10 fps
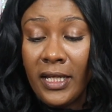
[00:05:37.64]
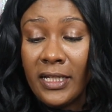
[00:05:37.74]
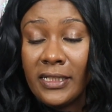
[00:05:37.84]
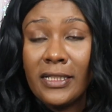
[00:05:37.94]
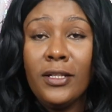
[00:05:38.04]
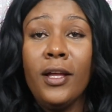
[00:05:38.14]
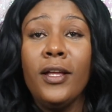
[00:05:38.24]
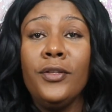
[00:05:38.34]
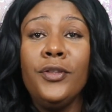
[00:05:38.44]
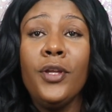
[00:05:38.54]

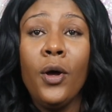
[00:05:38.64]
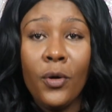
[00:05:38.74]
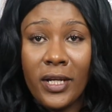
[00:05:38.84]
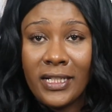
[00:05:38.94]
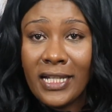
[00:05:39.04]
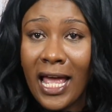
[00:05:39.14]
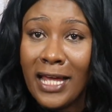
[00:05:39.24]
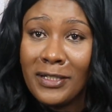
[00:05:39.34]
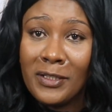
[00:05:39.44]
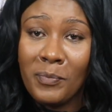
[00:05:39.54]
It's
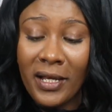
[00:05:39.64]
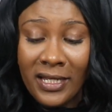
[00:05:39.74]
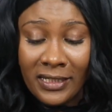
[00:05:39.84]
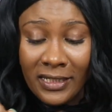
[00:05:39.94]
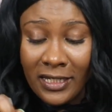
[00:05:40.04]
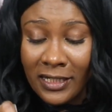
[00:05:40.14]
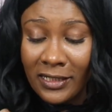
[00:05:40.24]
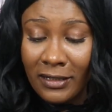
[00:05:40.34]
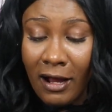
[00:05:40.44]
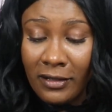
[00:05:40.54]
kind of spicy
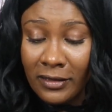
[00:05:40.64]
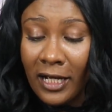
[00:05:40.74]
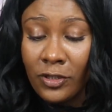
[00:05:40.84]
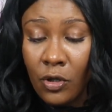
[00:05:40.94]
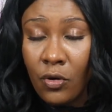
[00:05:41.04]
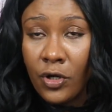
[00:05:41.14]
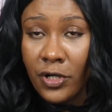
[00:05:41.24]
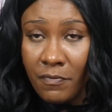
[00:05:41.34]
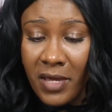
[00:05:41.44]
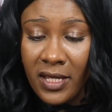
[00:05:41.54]
because I told
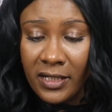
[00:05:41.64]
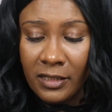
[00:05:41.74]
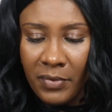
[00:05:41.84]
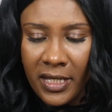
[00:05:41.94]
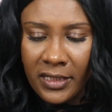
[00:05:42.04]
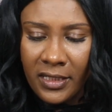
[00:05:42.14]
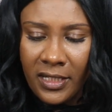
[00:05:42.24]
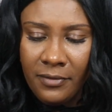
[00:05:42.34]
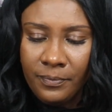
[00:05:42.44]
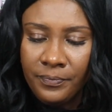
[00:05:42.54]
her to make it
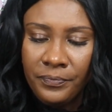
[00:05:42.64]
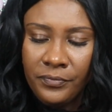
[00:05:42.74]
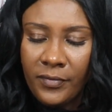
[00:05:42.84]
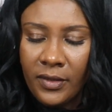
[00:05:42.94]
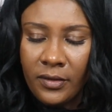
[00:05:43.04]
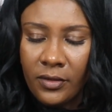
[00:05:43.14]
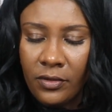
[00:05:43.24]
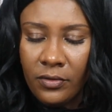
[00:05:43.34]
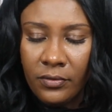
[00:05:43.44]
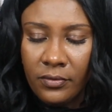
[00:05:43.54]
spicy.
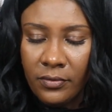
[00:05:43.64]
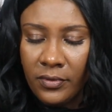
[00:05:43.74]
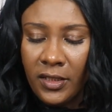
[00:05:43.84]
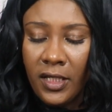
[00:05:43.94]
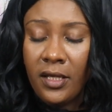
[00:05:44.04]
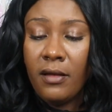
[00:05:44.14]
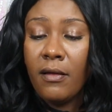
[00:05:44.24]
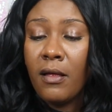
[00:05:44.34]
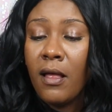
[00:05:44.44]
So, yeah.